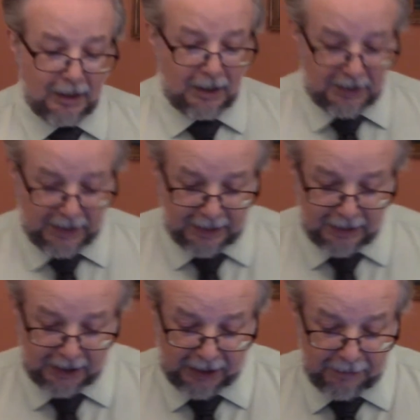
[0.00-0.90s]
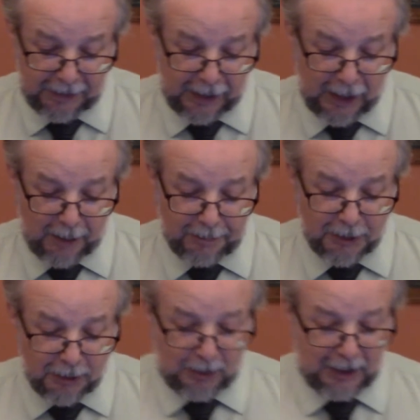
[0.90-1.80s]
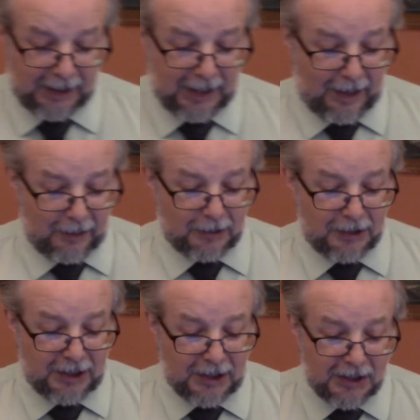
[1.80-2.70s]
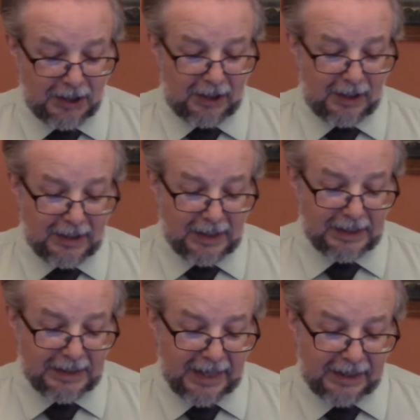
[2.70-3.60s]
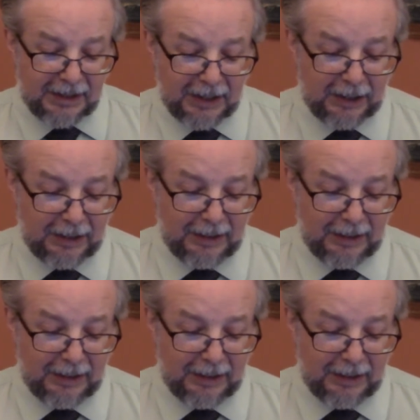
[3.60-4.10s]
They are giving up, tuning out, disconnecting.